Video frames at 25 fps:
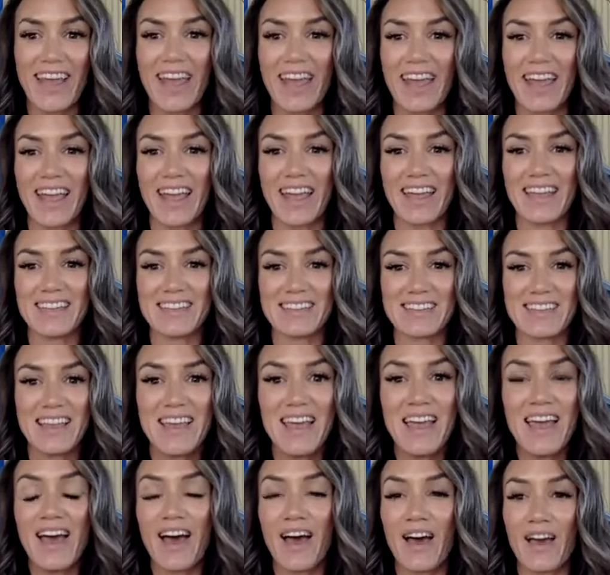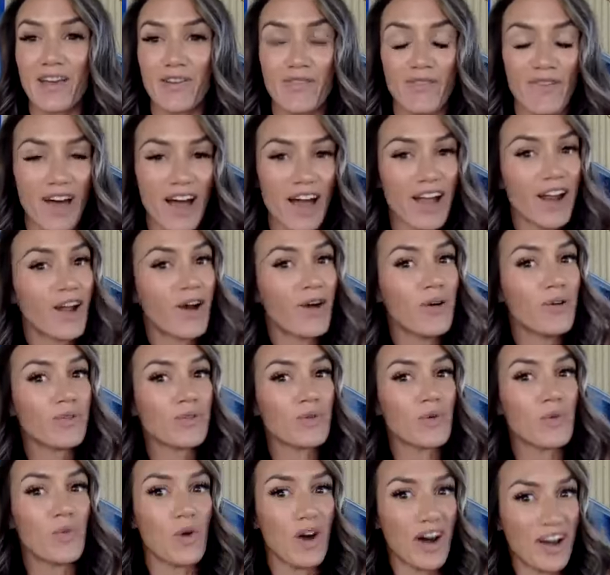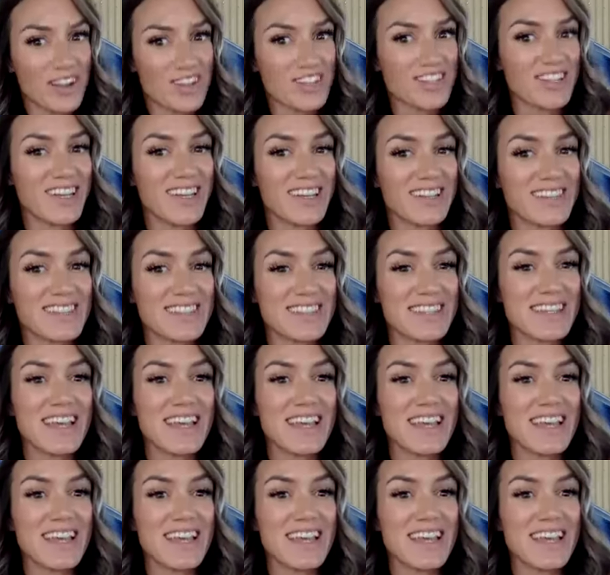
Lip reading: and if I don't watch it,